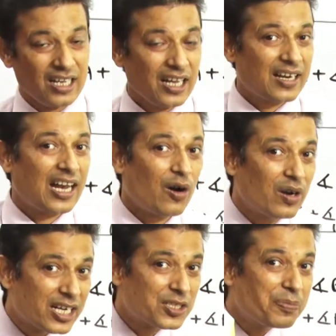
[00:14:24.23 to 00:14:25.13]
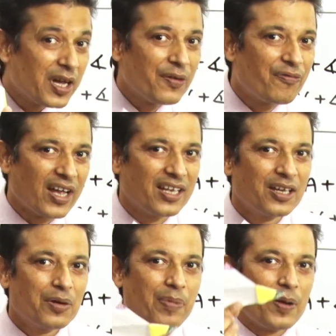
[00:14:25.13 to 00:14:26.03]
Now, let us verify
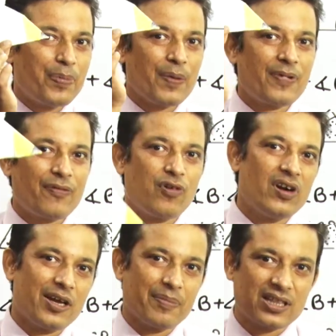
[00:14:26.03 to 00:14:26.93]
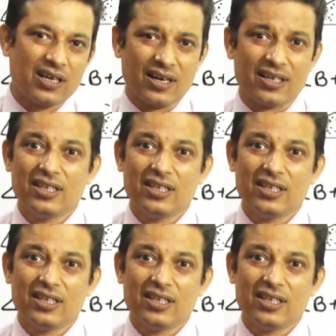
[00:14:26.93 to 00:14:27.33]
by paper folding method.